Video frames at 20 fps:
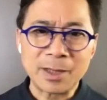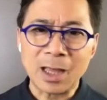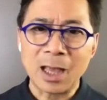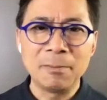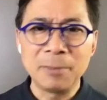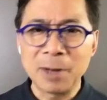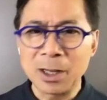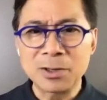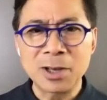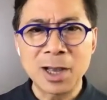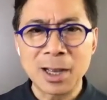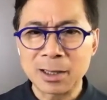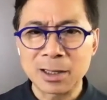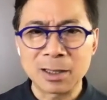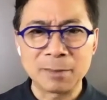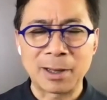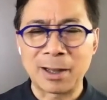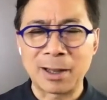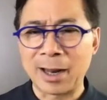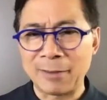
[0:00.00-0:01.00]
I'm not talking
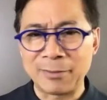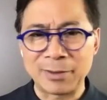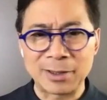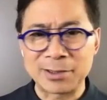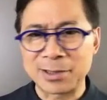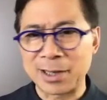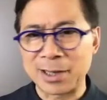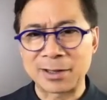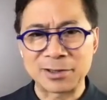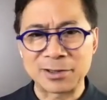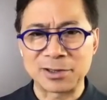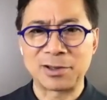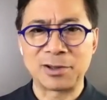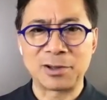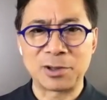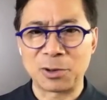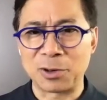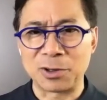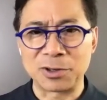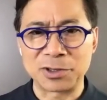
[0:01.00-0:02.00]
about having seconds and
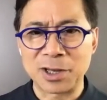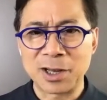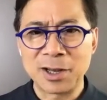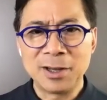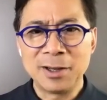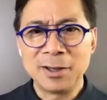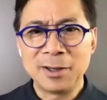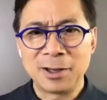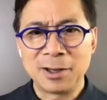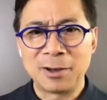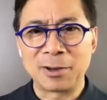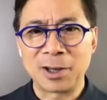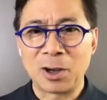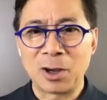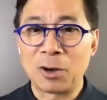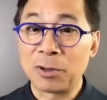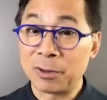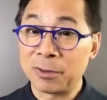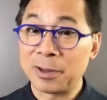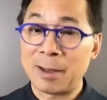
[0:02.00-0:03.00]
thirds. Okay.
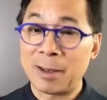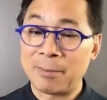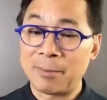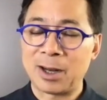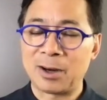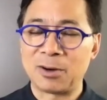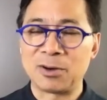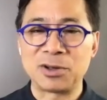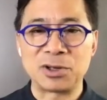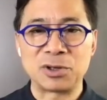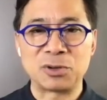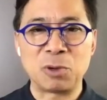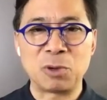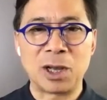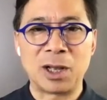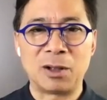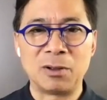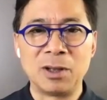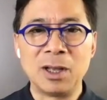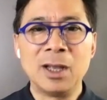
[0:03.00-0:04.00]
Although that matters as
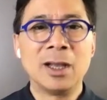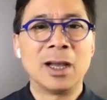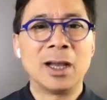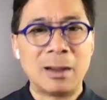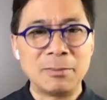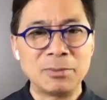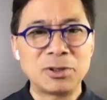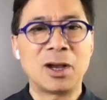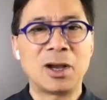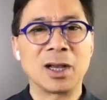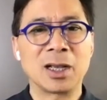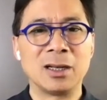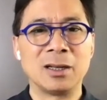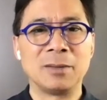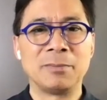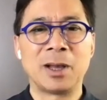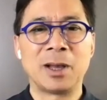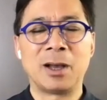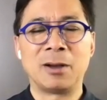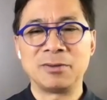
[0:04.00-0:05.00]
well. I'm talking
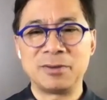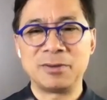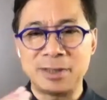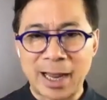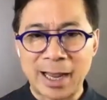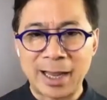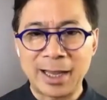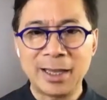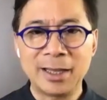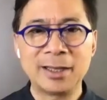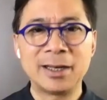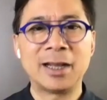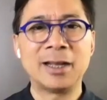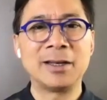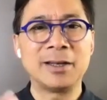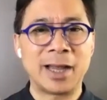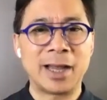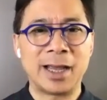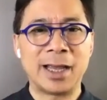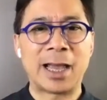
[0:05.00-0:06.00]
about day in
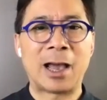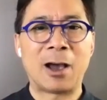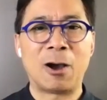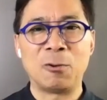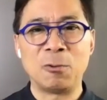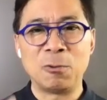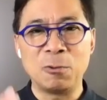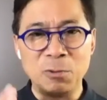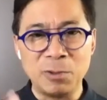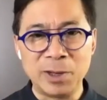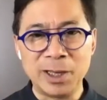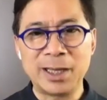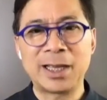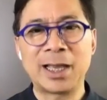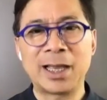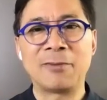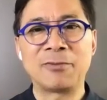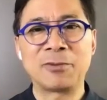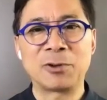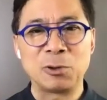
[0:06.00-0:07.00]
and day out, week
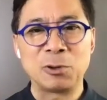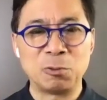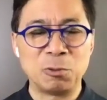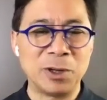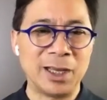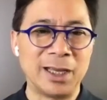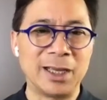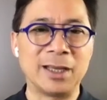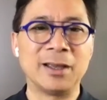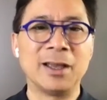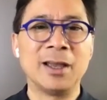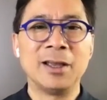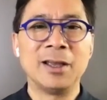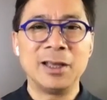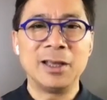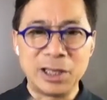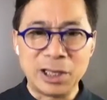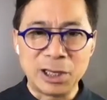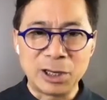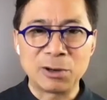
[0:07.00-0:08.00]
after week,
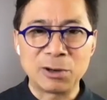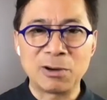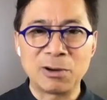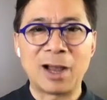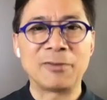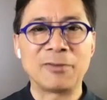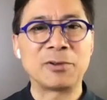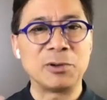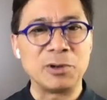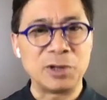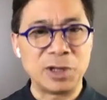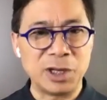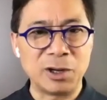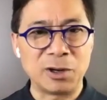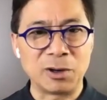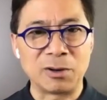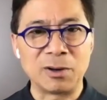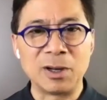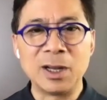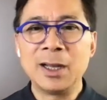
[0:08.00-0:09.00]
year after
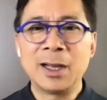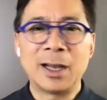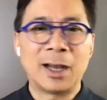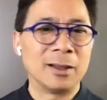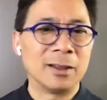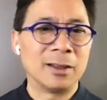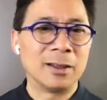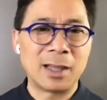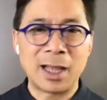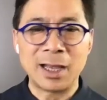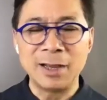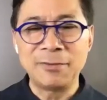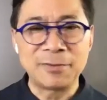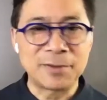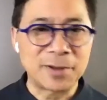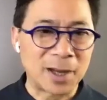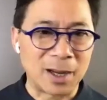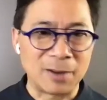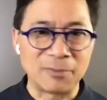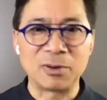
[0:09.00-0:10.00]
year, a
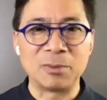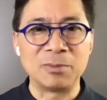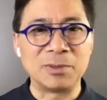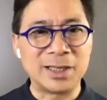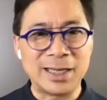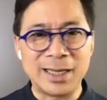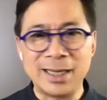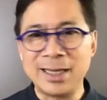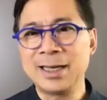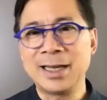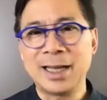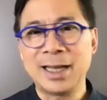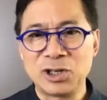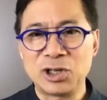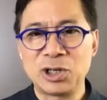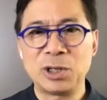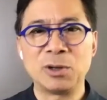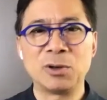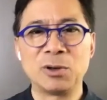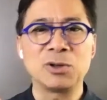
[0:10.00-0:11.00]
lifetime from teenage
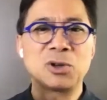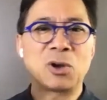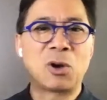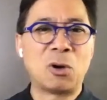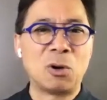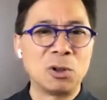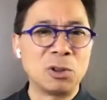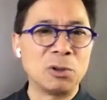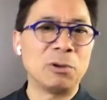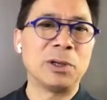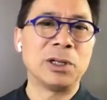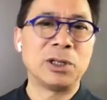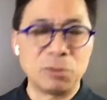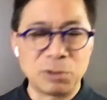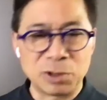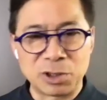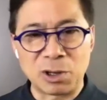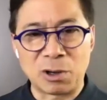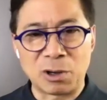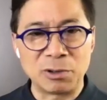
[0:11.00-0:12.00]
years all the way to
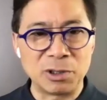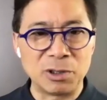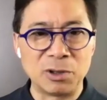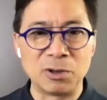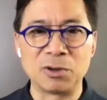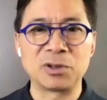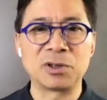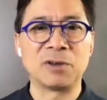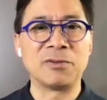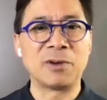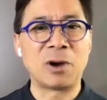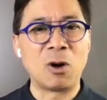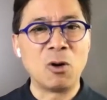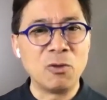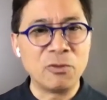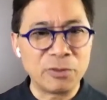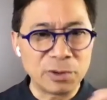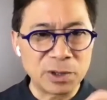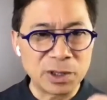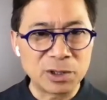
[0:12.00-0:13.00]
adult years of
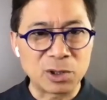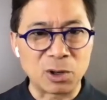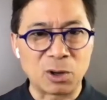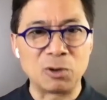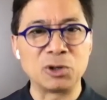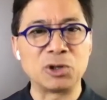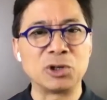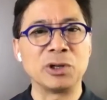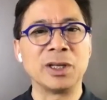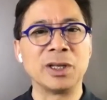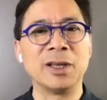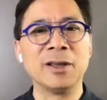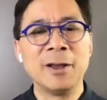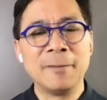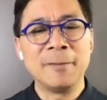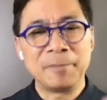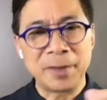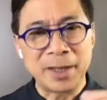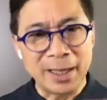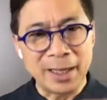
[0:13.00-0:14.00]
overindulging,
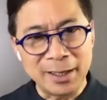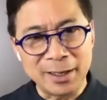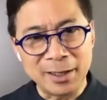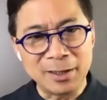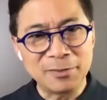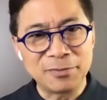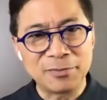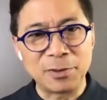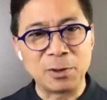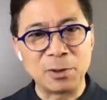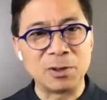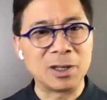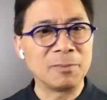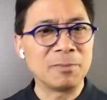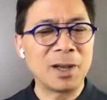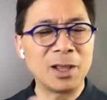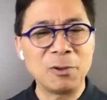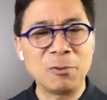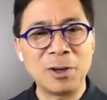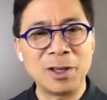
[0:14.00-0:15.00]
eating food. And
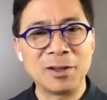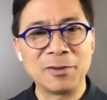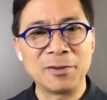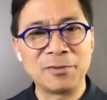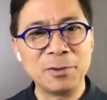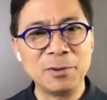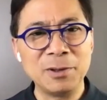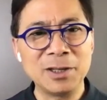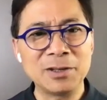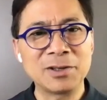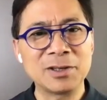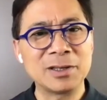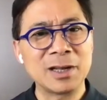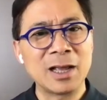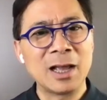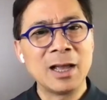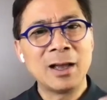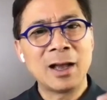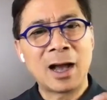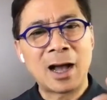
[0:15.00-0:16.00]
by the way, the food isn't
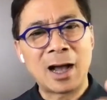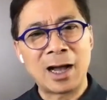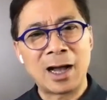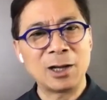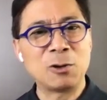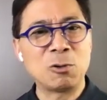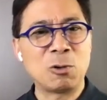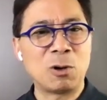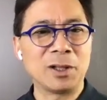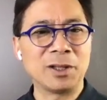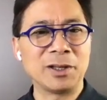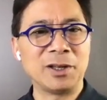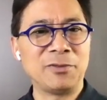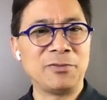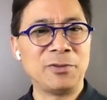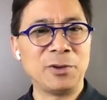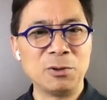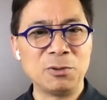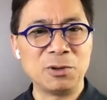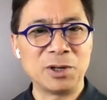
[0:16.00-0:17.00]
high quality
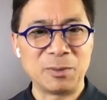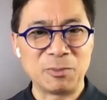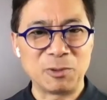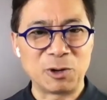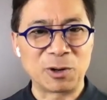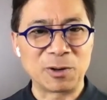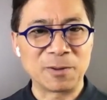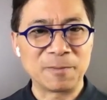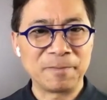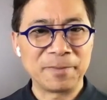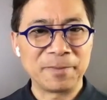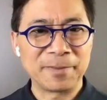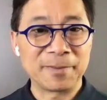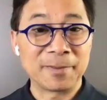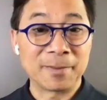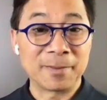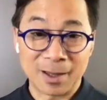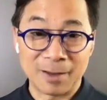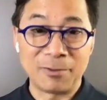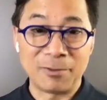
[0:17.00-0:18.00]
fuel anymore.
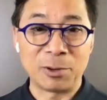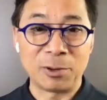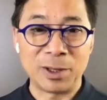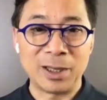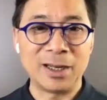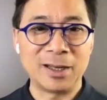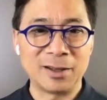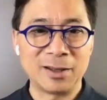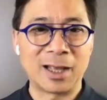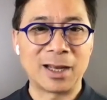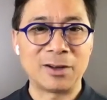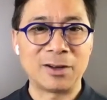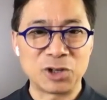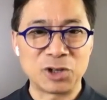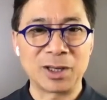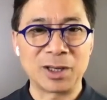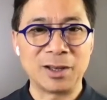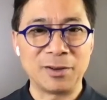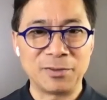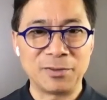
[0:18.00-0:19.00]
If you're eating a lot of
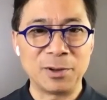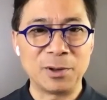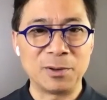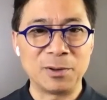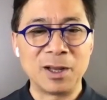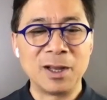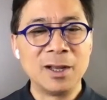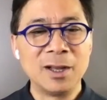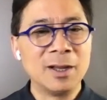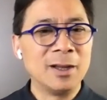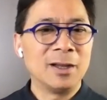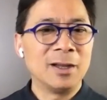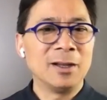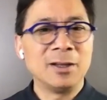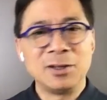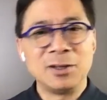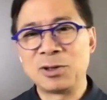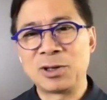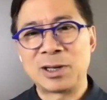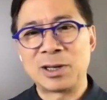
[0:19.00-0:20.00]
junky food,
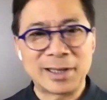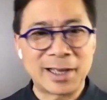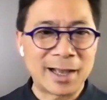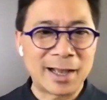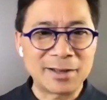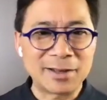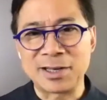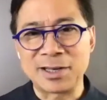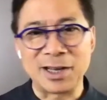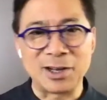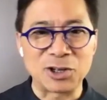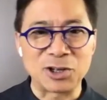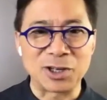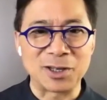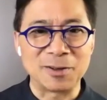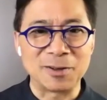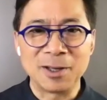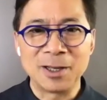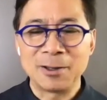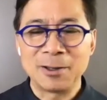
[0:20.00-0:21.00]
you're at the gas
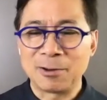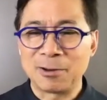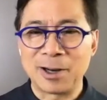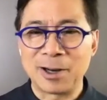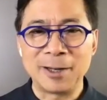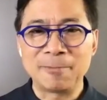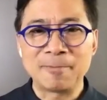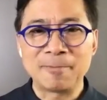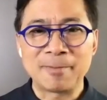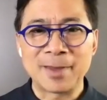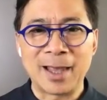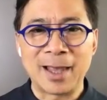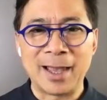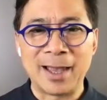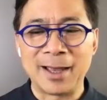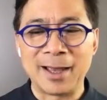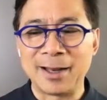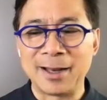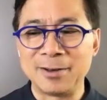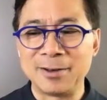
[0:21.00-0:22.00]
station, right?
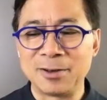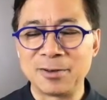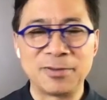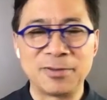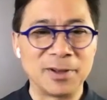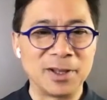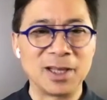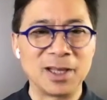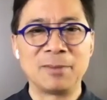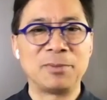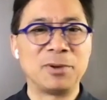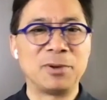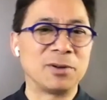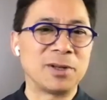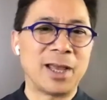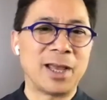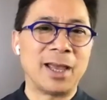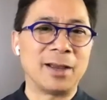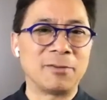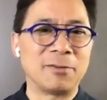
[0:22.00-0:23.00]
and you're filling up your
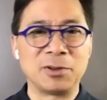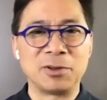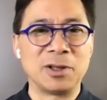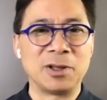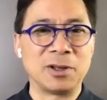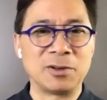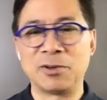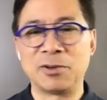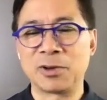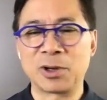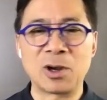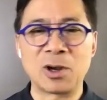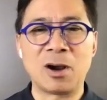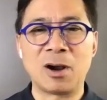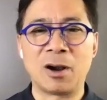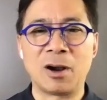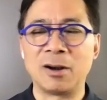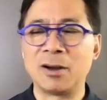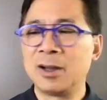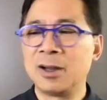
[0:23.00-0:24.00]
tank with uh, your
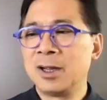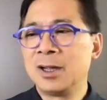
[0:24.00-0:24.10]
car.